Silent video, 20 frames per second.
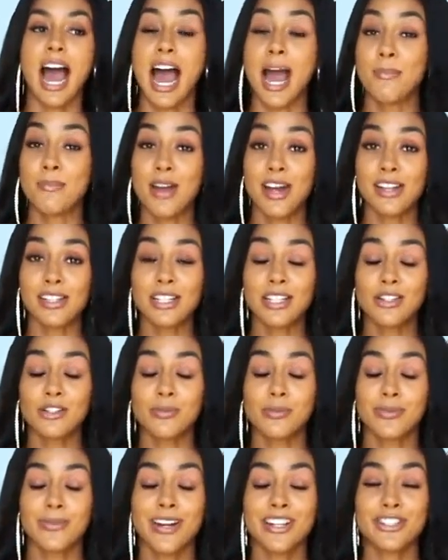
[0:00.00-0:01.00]
I'm not a
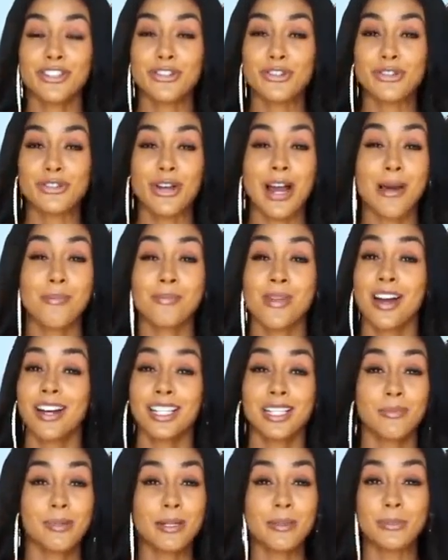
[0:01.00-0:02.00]
legal professional, so I'm not
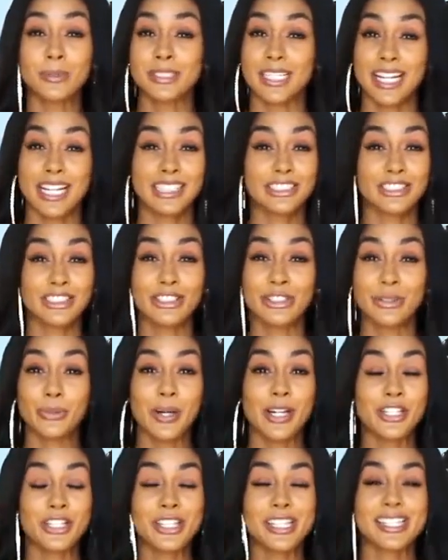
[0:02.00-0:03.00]
gonna be able to answer your
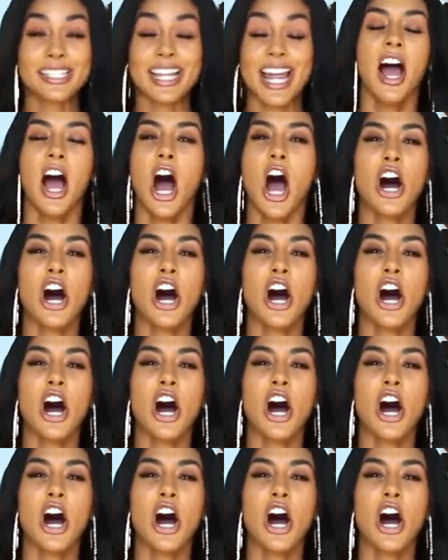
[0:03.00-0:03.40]
questions.